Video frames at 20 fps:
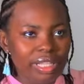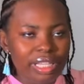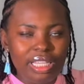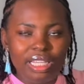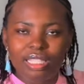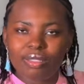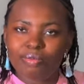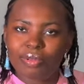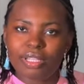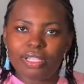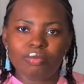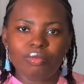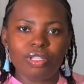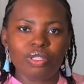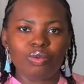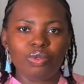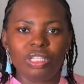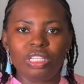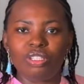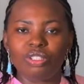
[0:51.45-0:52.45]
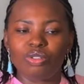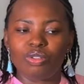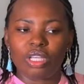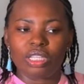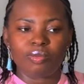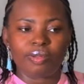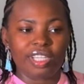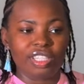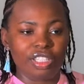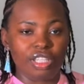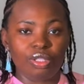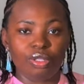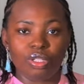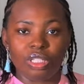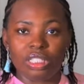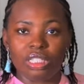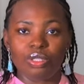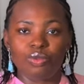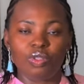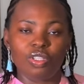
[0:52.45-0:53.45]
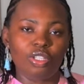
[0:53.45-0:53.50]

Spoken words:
please, we need you to expatiate on this.